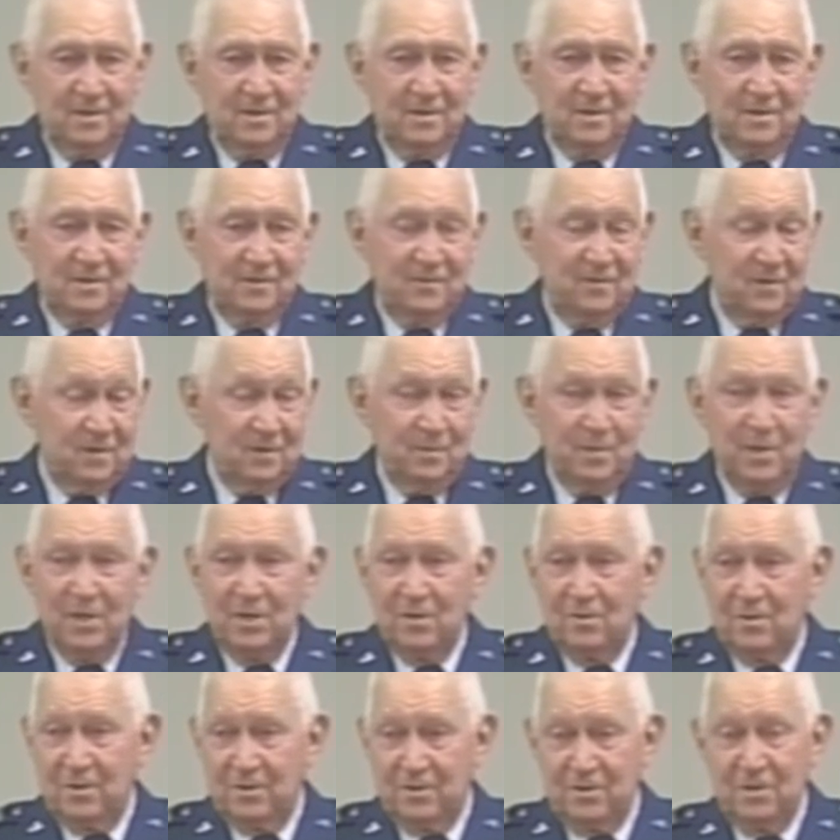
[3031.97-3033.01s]
a
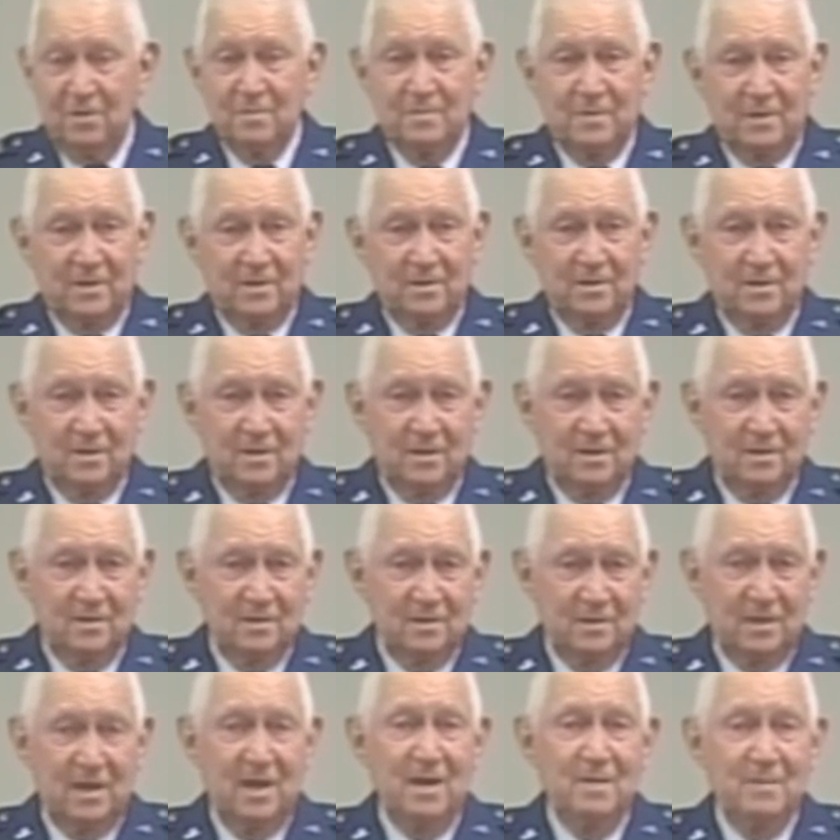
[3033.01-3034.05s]
Filipino interpreter,
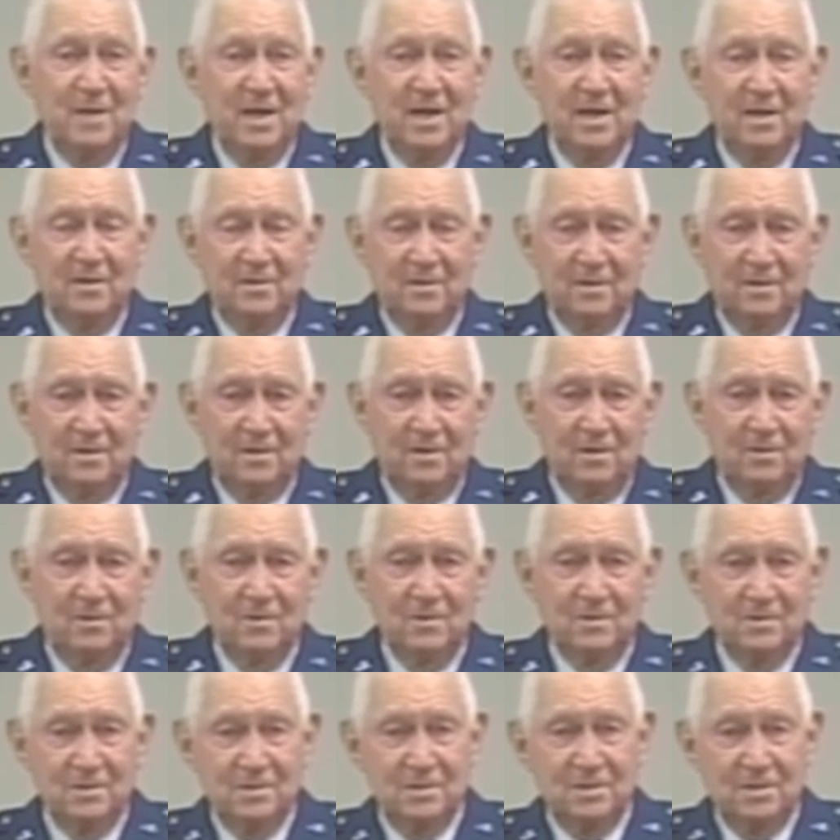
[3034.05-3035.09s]
came out and
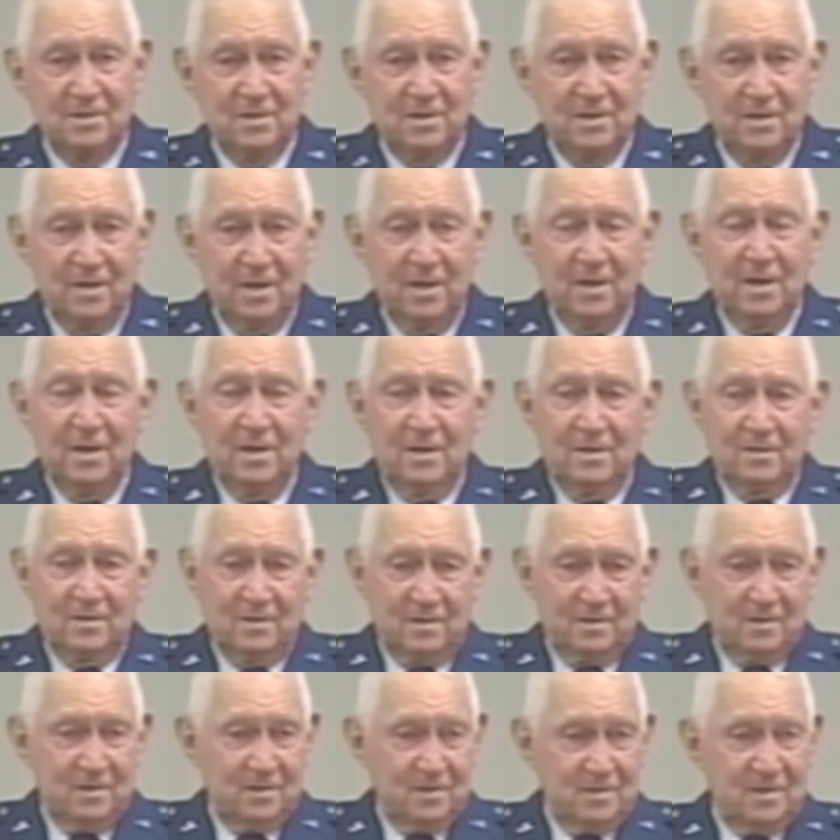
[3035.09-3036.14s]
told us that
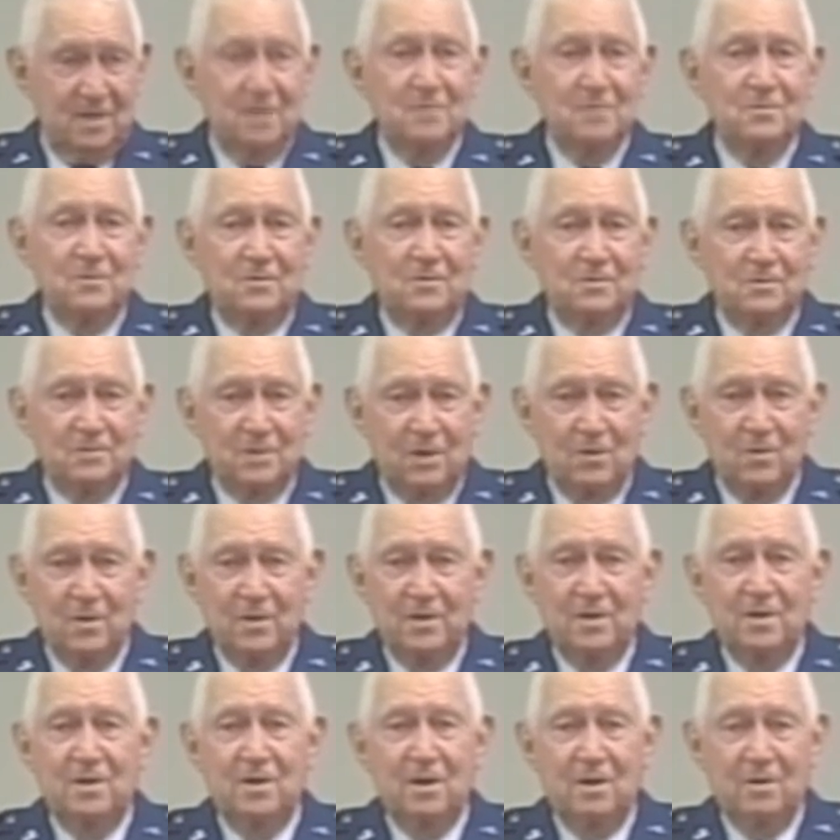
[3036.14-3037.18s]
the, the general was going
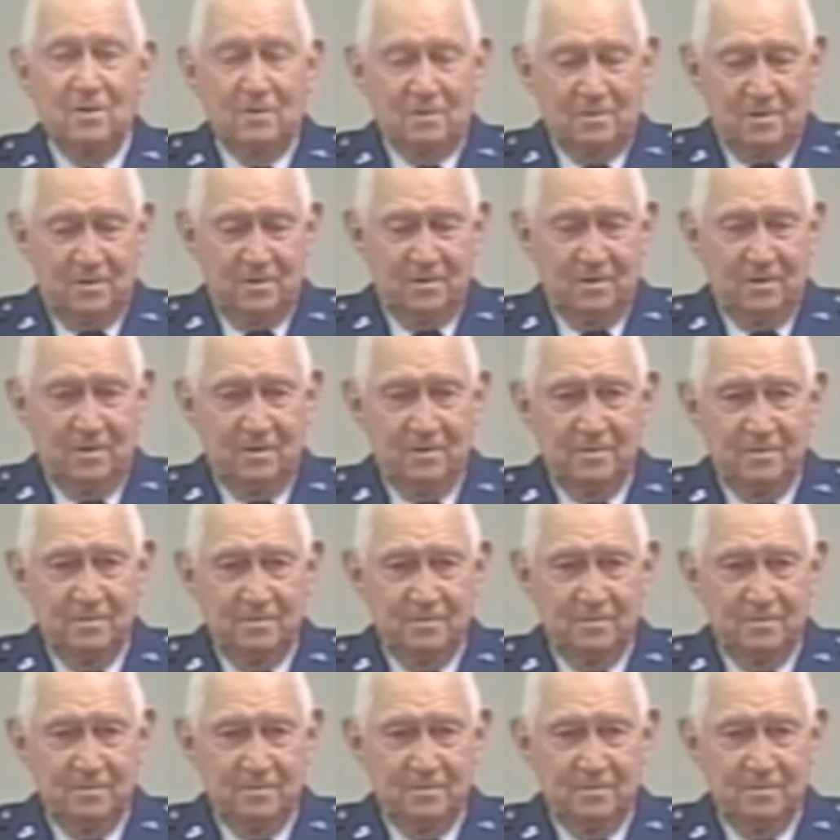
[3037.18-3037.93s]
to talk to you.